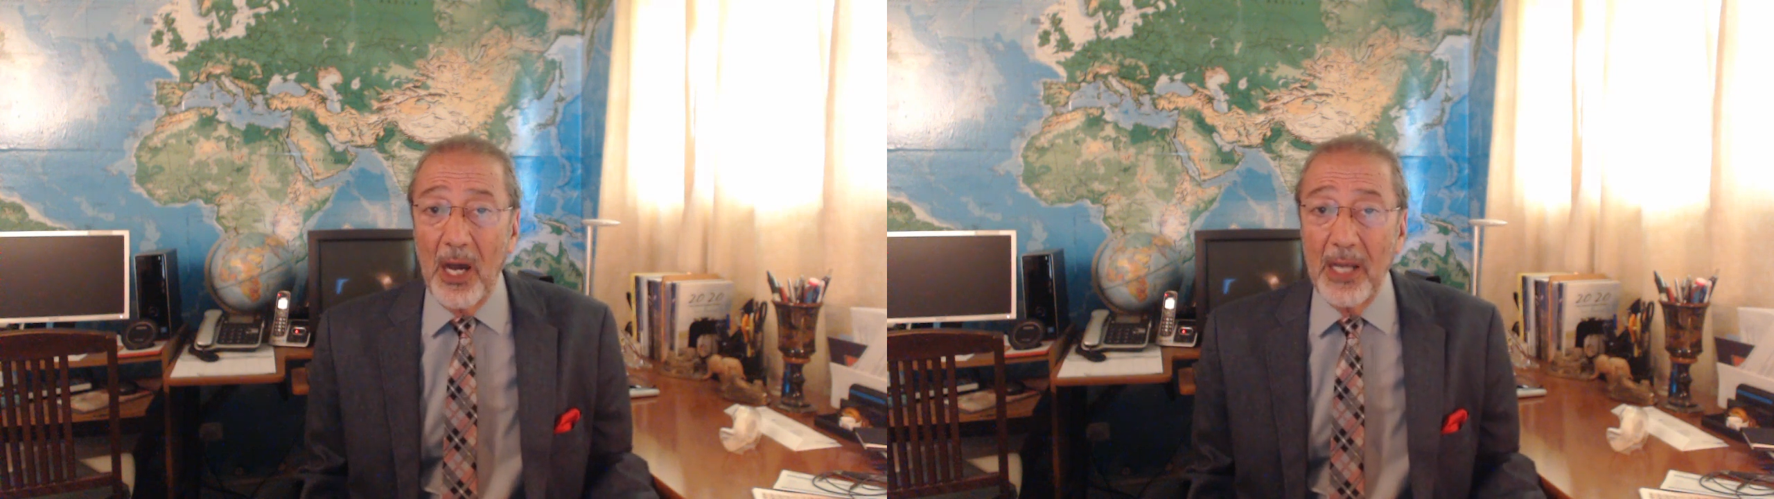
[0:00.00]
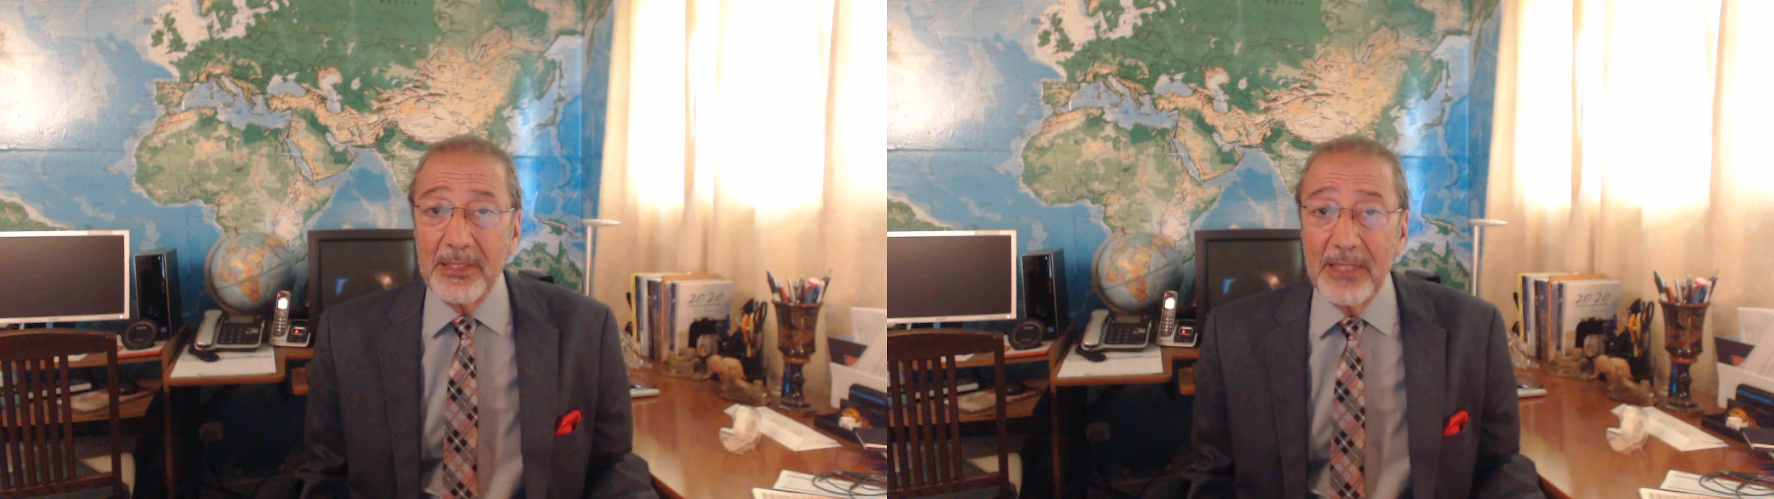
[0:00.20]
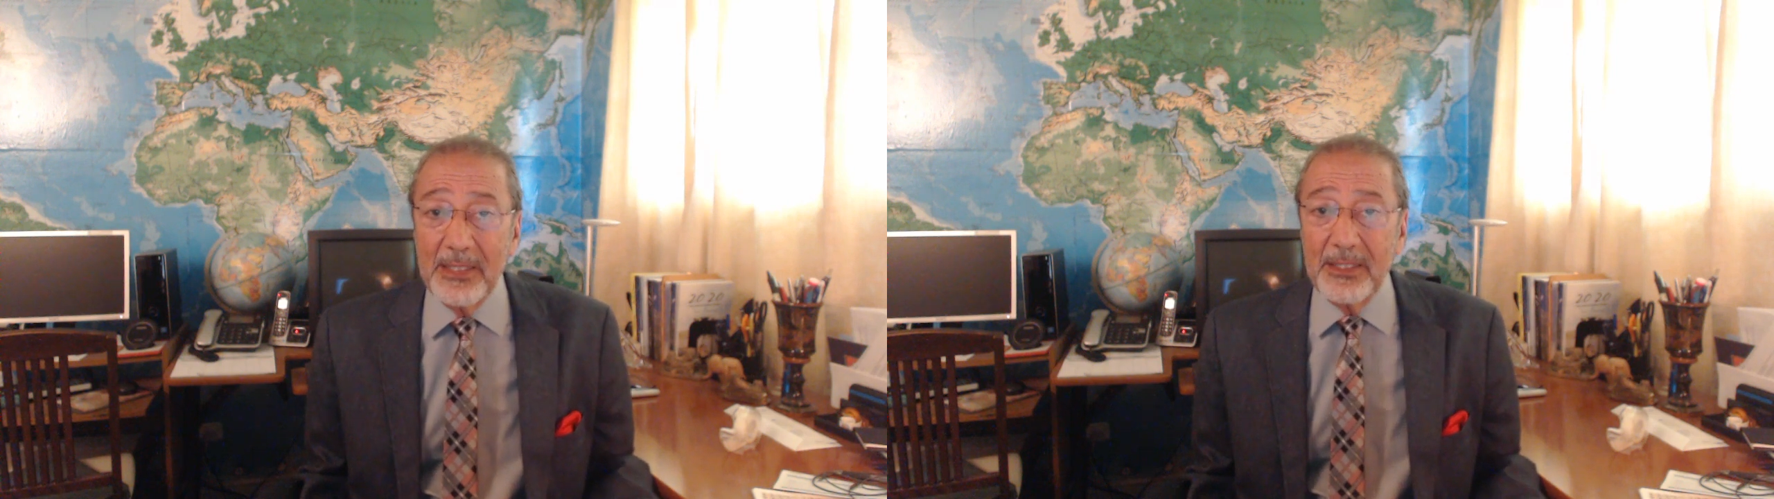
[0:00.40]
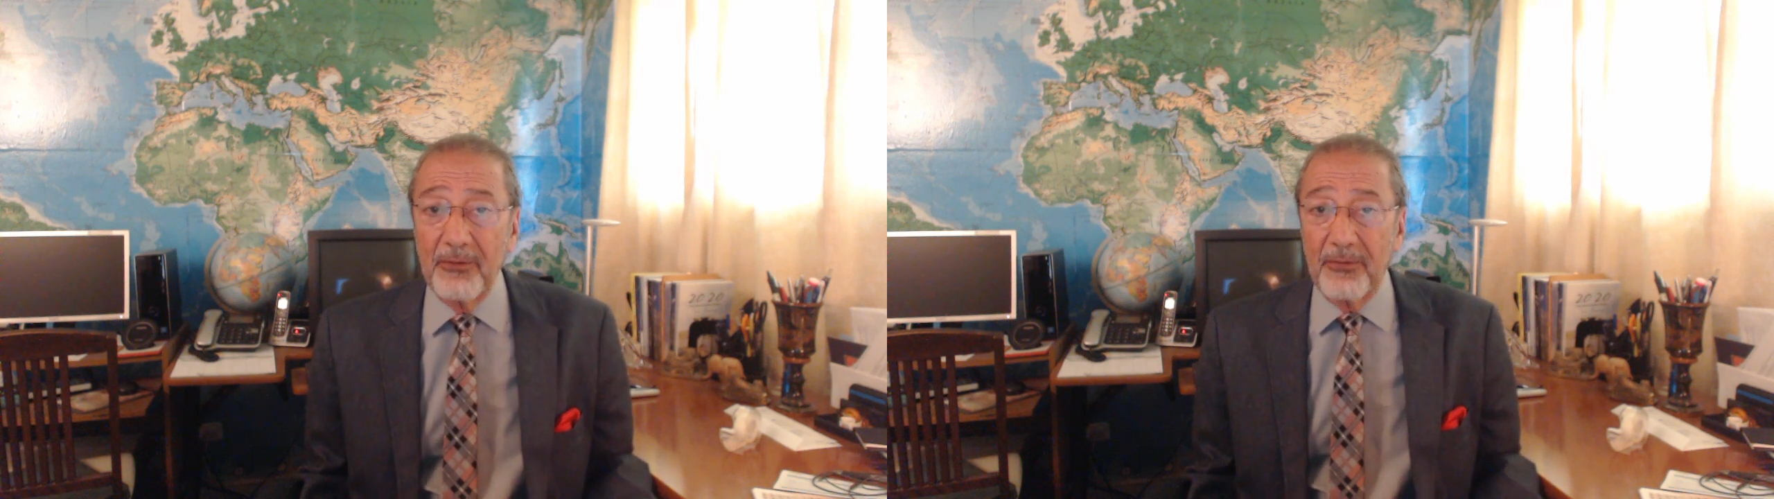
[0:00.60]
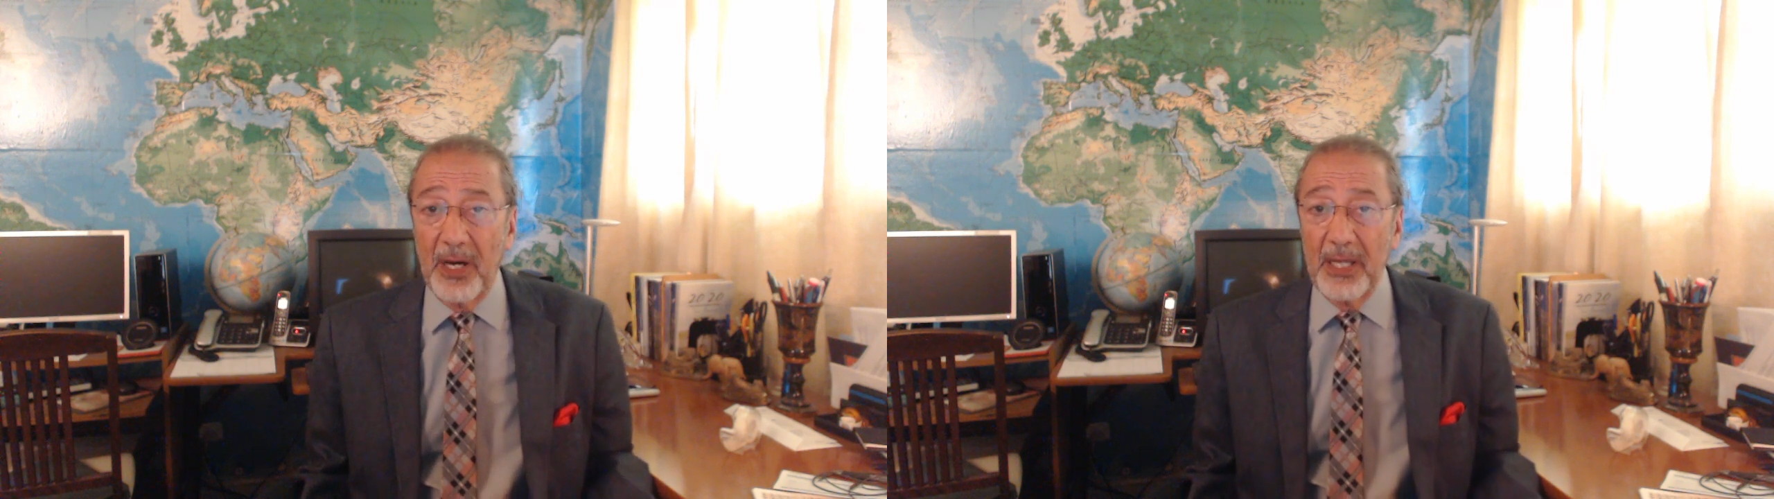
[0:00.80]

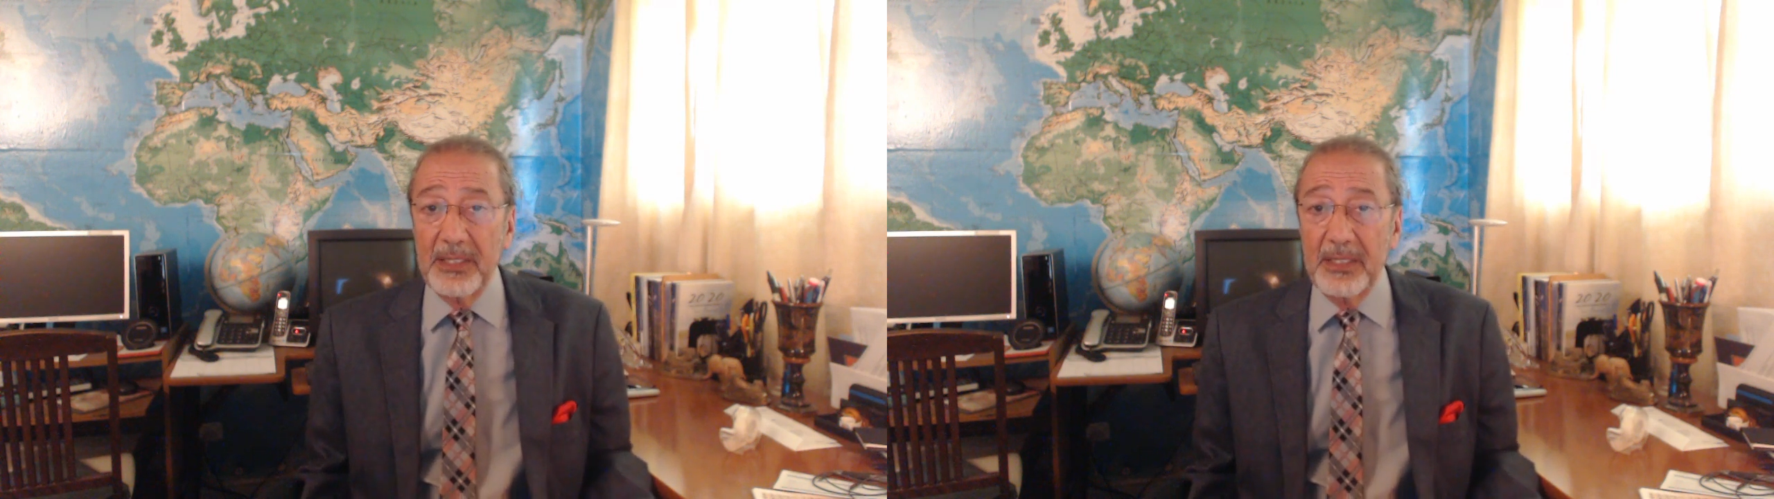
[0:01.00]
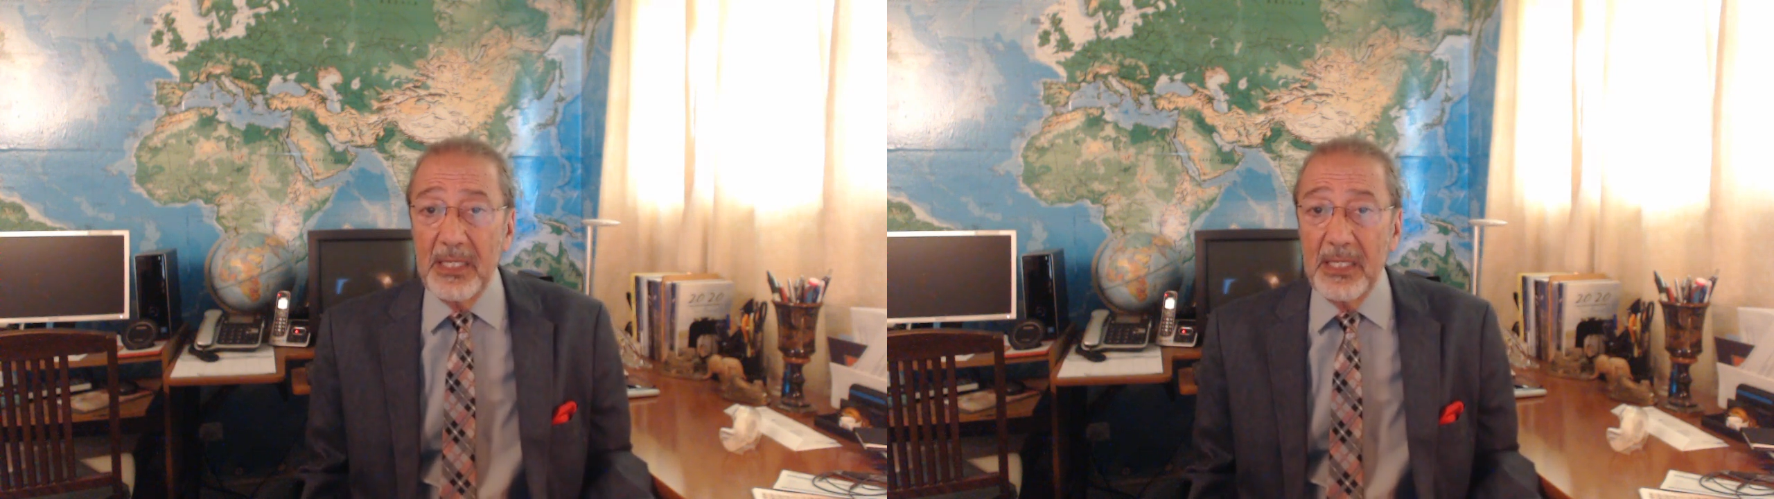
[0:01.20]
identify